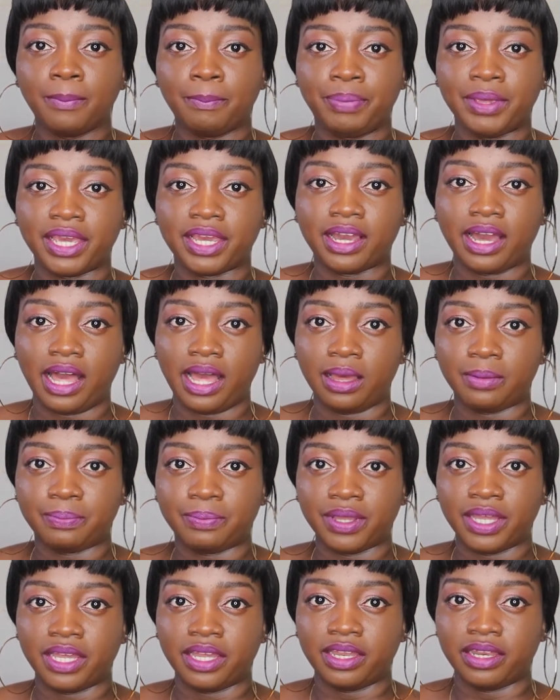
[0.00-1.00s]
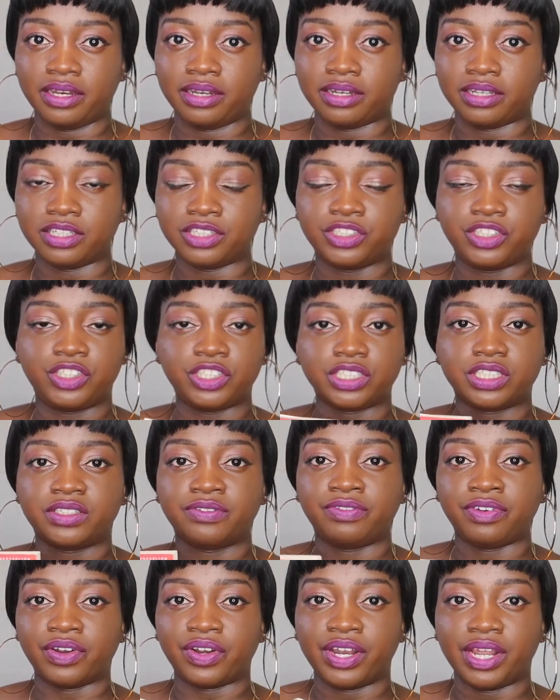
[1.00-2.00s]
pick up, and it's
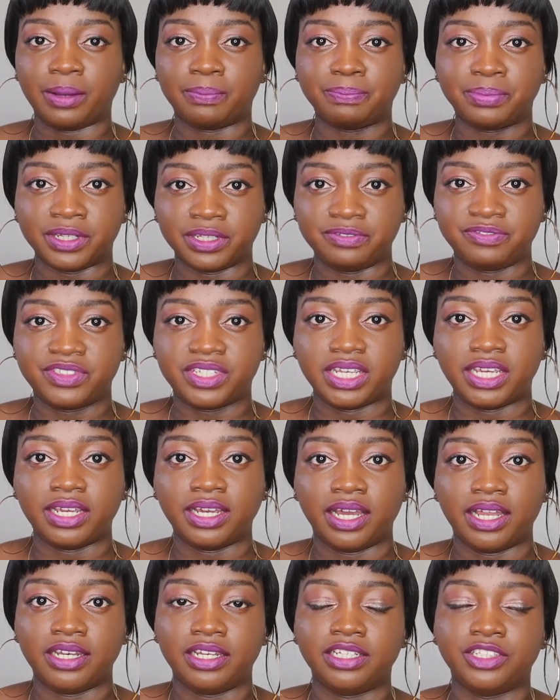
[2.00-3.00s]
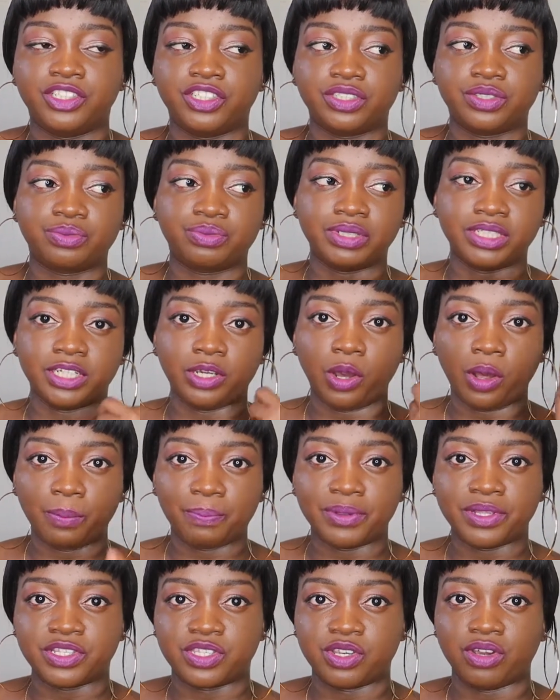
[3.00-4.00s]
just very uplifting, and it just really
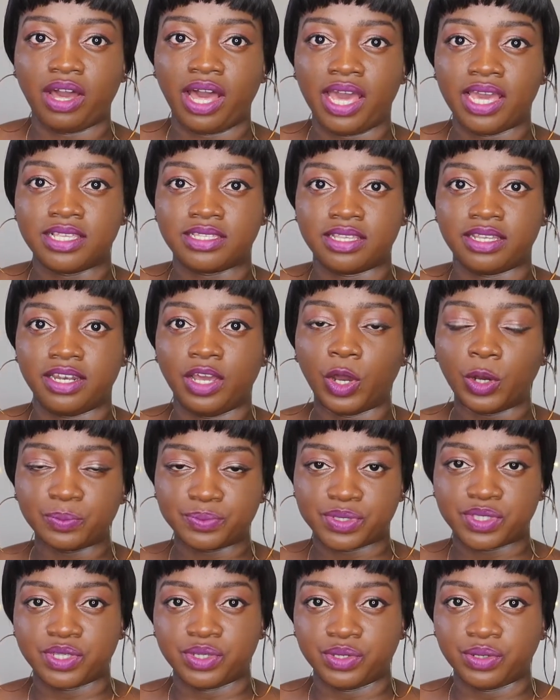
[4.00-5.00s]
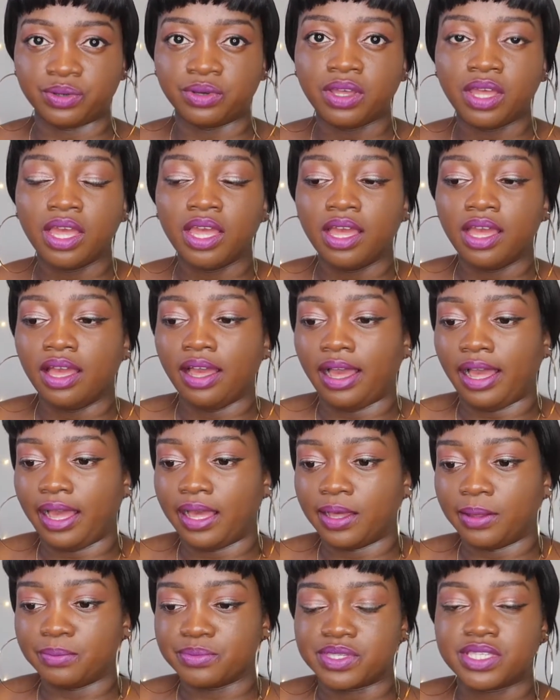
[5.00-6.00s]
opens your eyes and helps you
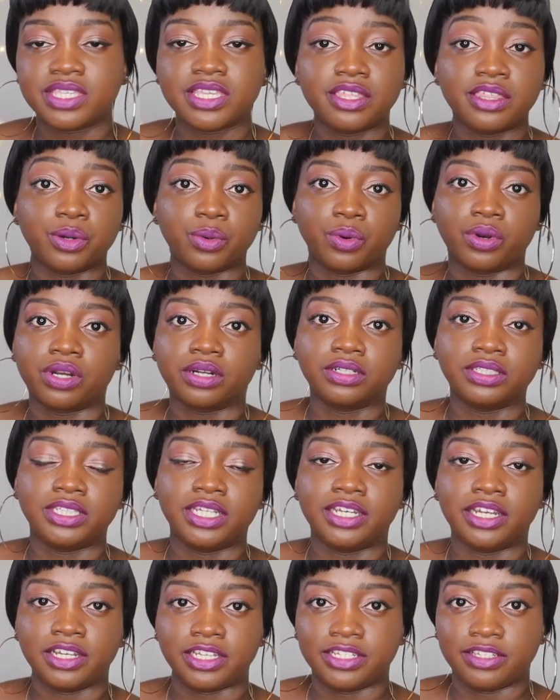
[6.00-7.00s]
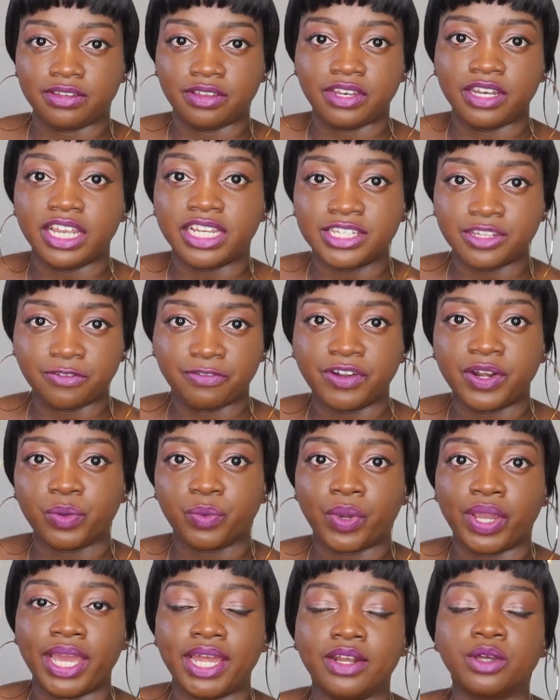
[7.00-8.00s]
see the world in a
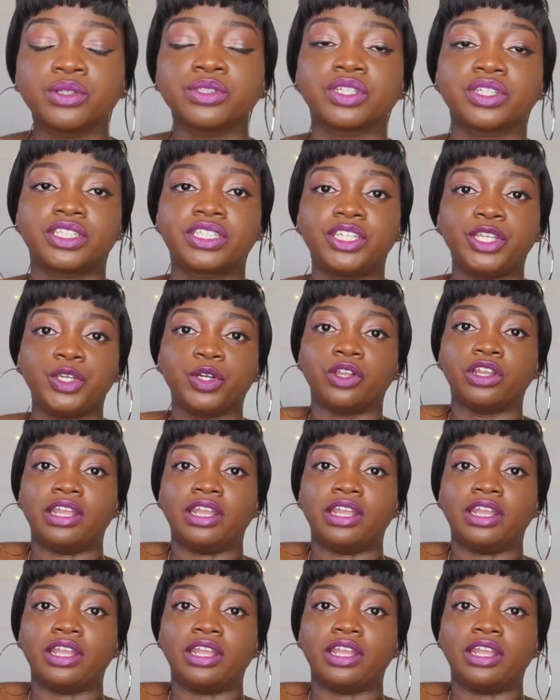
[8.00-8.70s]
different way, and also see your